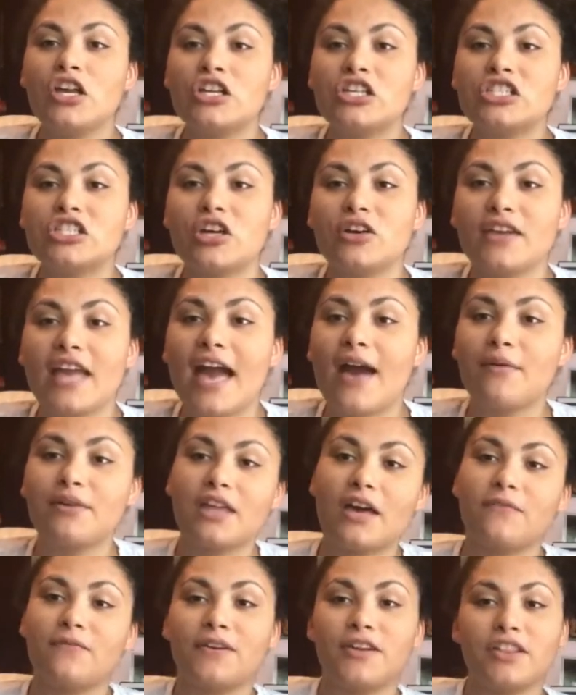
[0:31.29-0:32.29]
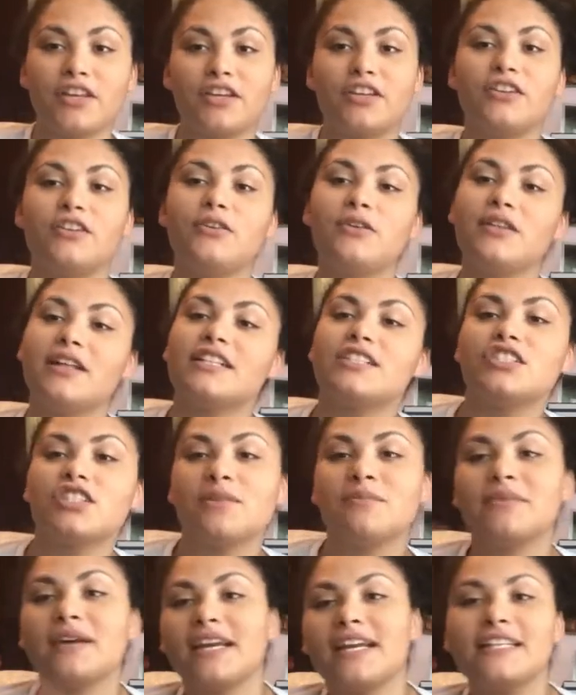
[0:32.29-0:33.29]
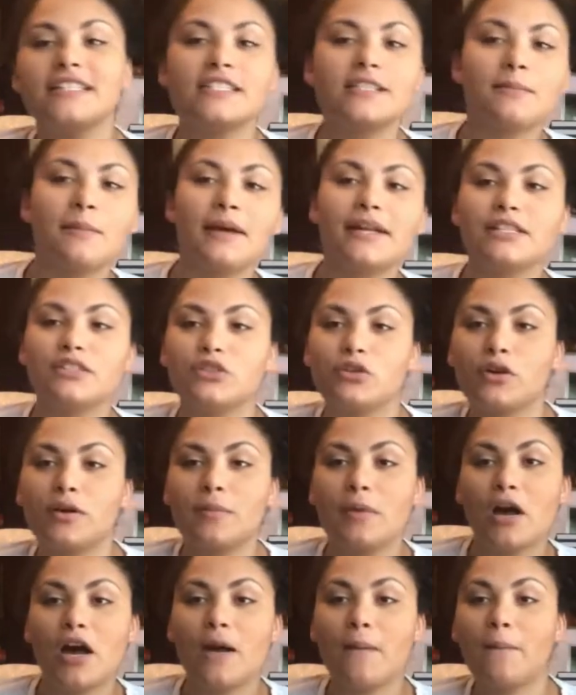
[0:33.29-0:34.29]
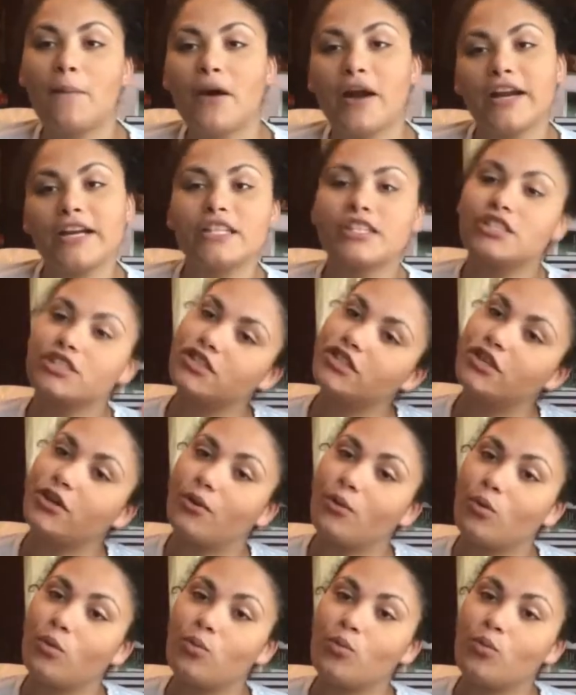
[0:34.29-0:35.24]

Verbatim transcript: So yeah, without further ado, let's jump right into my dorm haul part 2.